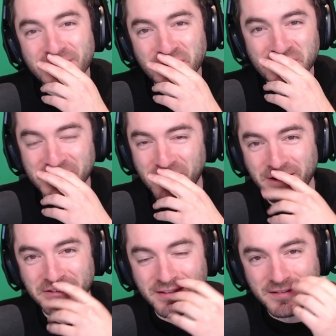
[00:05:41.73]
Everybody
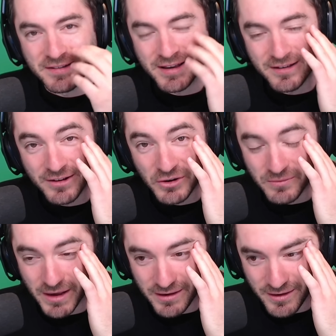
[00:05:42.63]
watching this like, oh
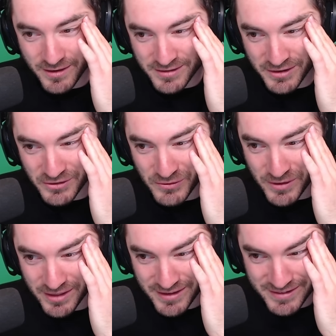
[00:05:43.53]
my God, dude,
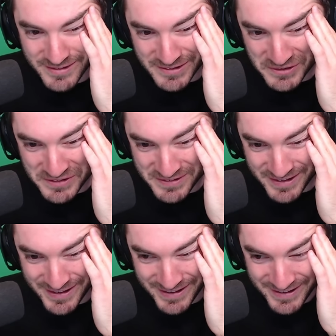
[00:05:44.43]
really?
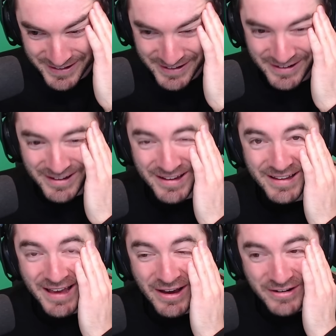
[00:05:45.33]
Seriously?
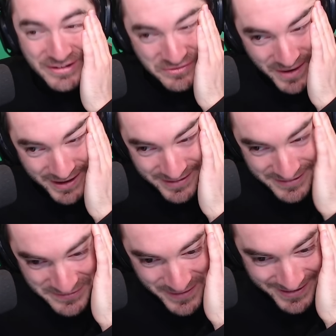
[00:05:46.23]
How did you make it
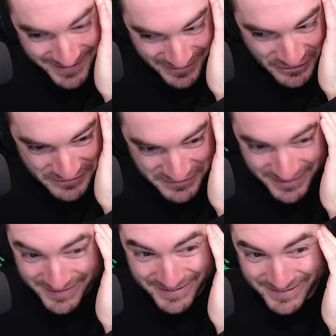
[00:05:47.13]
this many years?
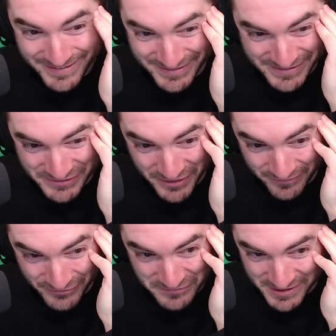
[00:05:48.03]
And these are
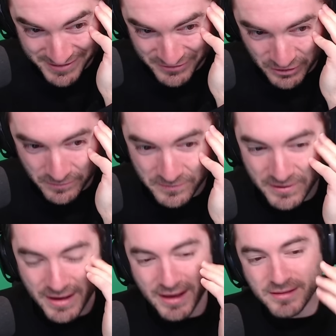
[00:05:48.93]
not familiar terms.
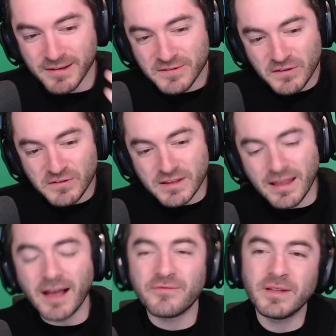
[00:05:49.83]
And this is the...
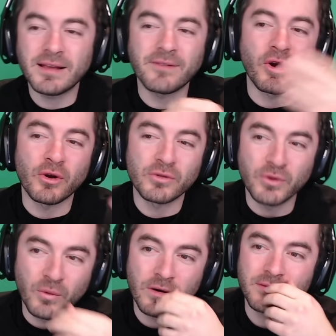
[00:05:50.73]
I feel like I've heard
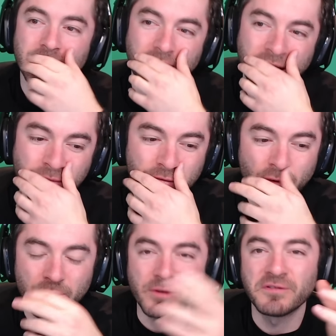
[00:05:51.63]
the word the tang
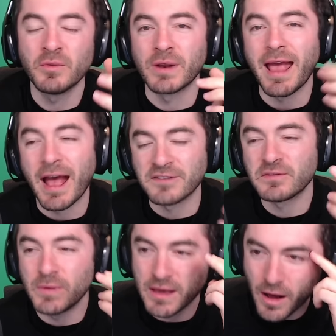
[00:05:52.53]
before, but if someone
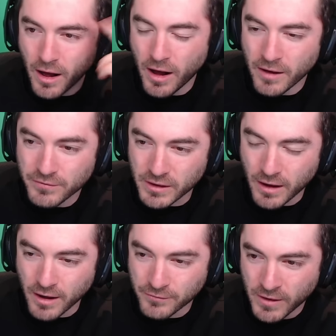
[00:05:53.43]
asked me off the
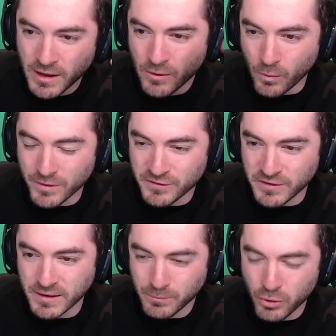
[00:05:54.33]
cuff what is
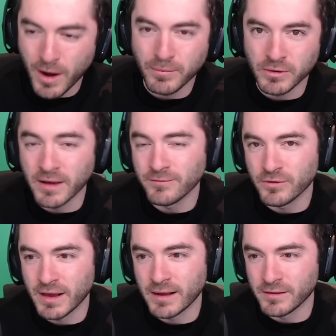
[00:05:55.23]
the proper name
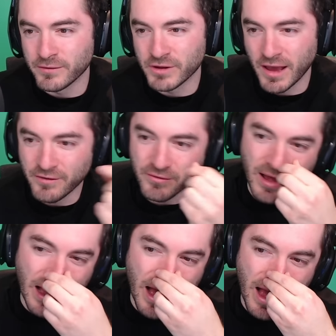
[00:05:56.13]
for the handle of a knife,
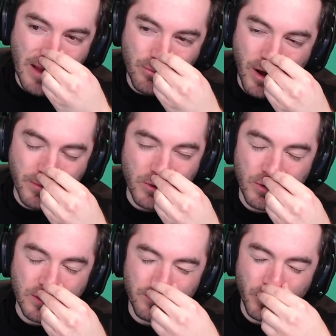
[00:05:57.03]
I probably
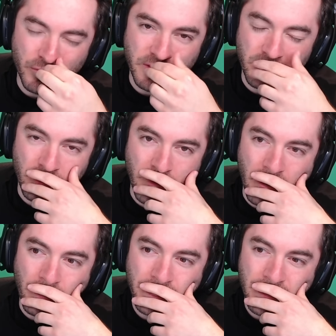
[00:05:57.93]
wouldn't have pulled the term
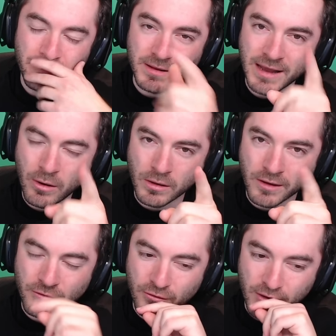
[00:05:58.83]
out. But now I'll
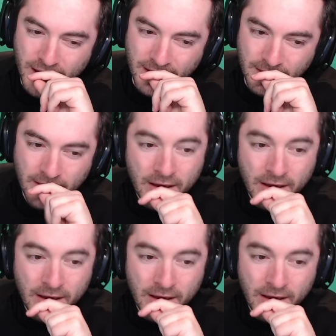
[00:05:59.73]
never forget it.